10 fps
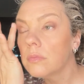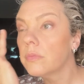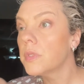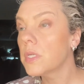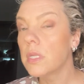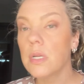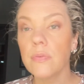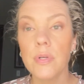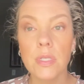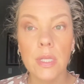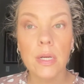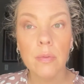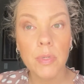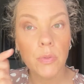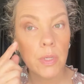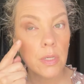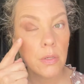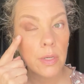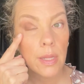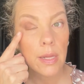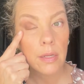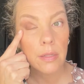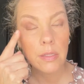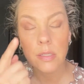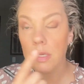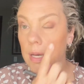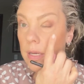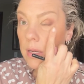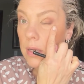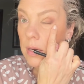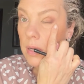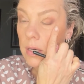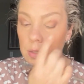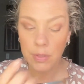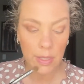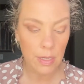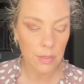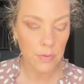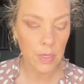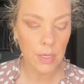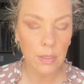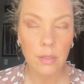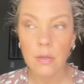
See the difference there between doing that on this side and not doing that over here?